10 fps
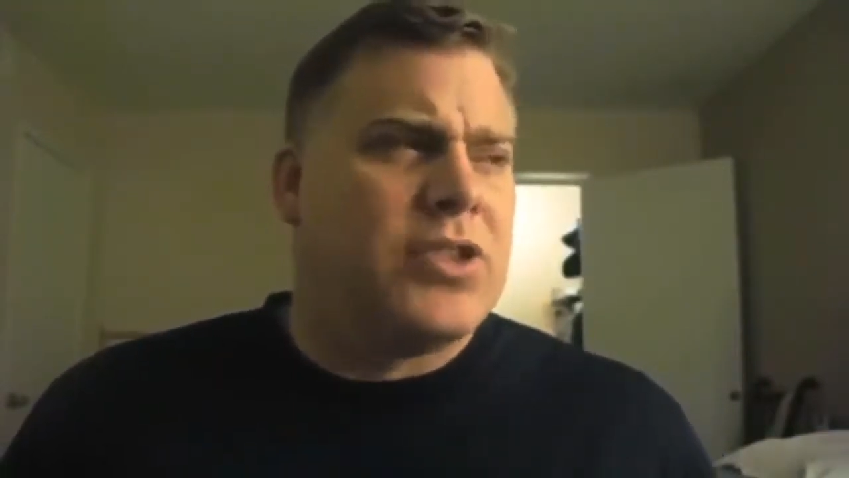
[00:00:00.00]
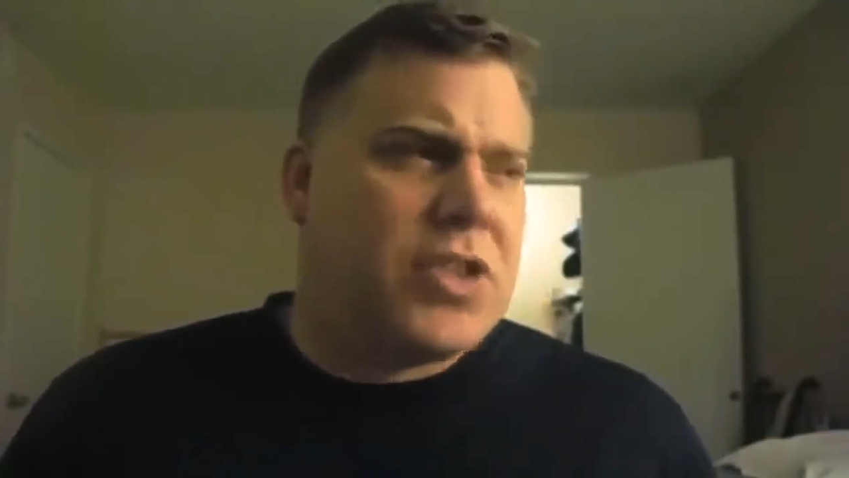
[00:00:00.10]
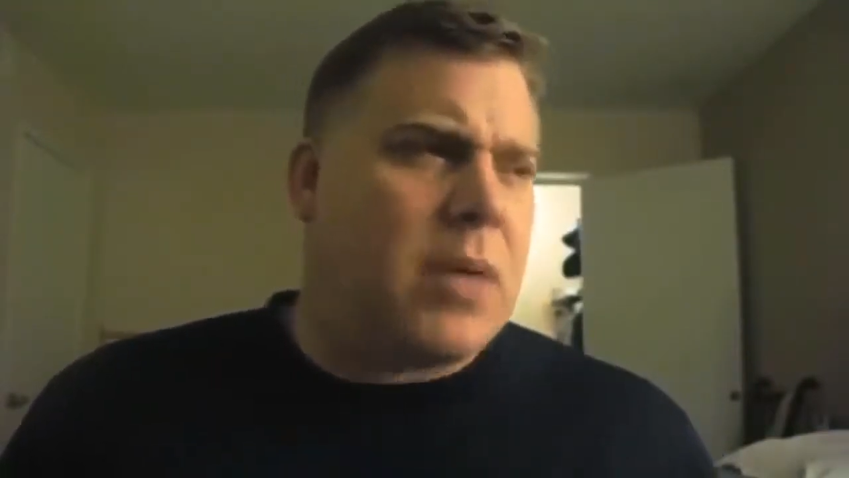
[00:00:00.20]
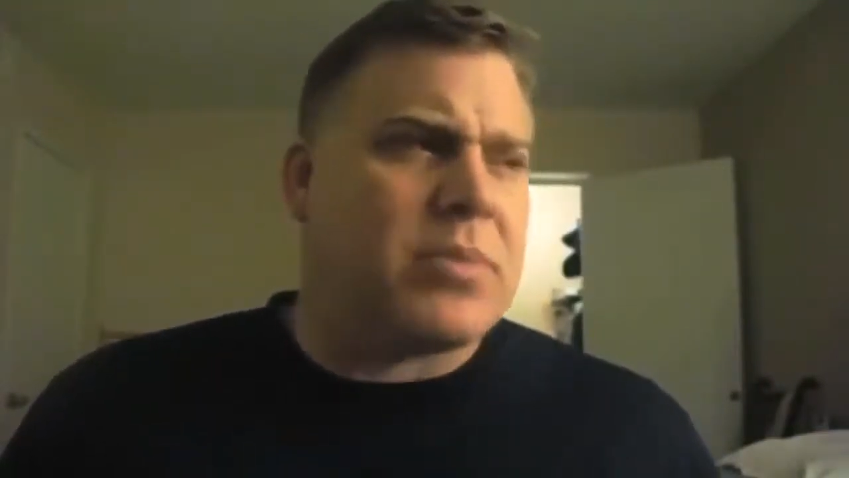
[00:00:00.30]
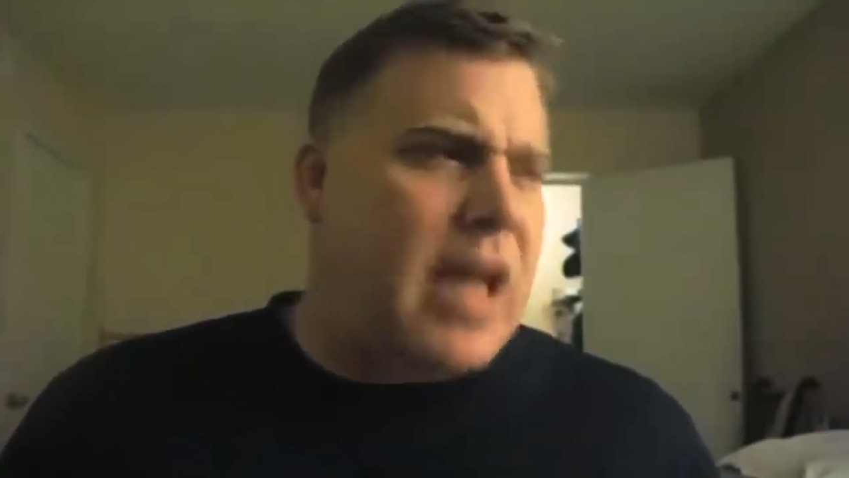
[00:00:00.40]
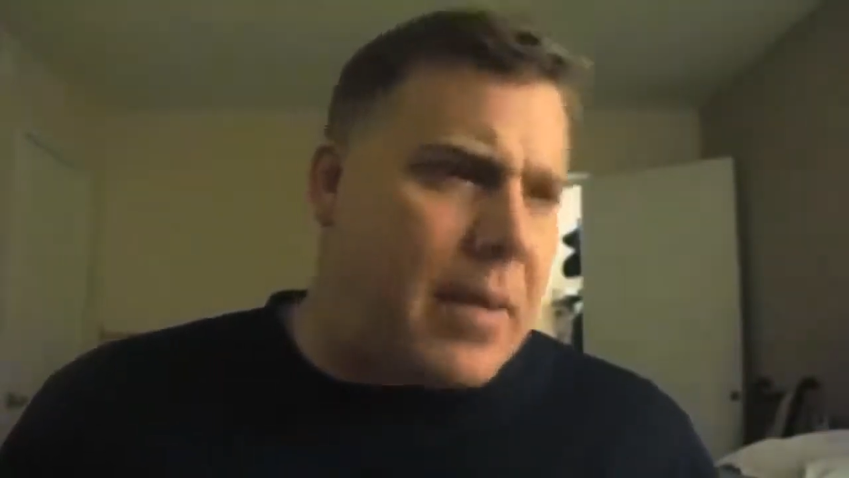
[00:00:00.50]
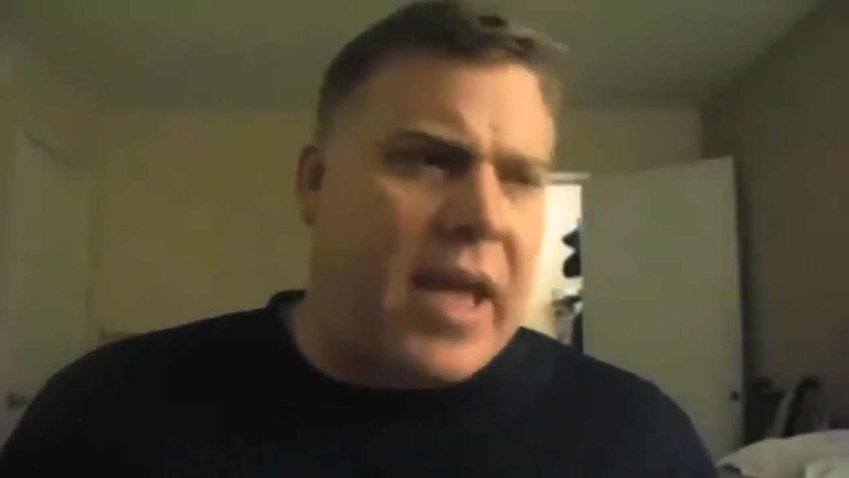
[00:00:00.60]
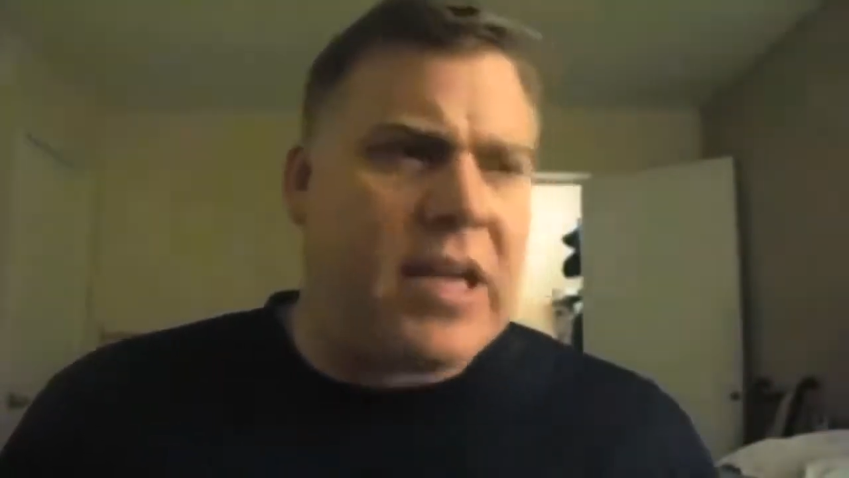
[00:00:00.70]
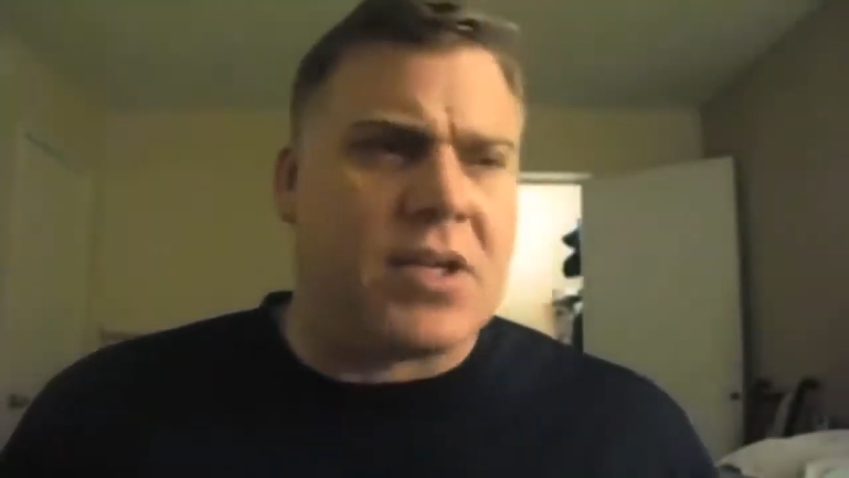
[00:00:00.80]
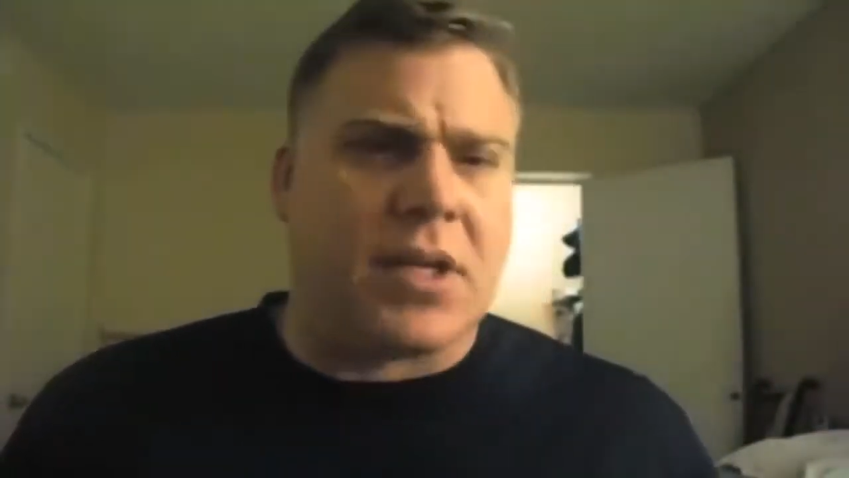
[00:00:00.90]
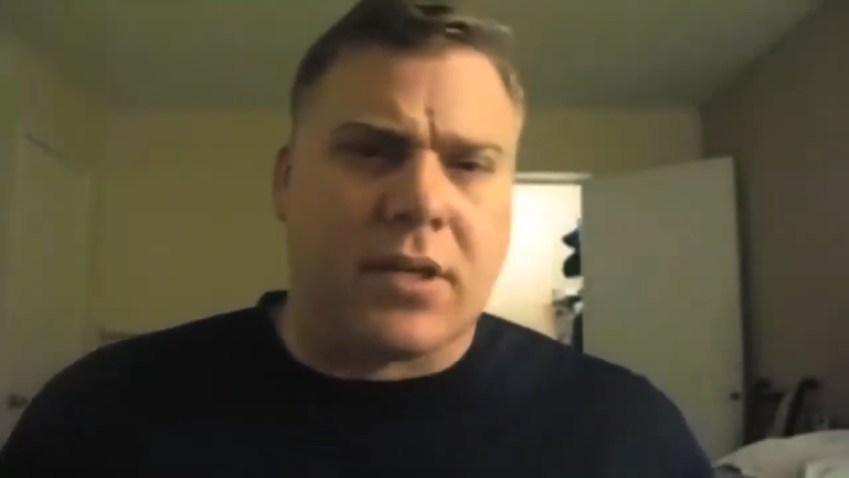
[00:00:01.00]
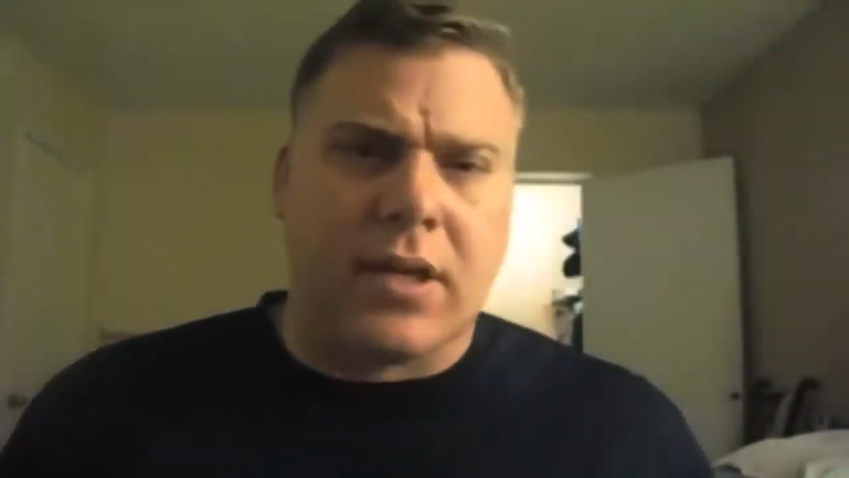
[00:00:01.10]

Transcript: "Shut up, stop pacing."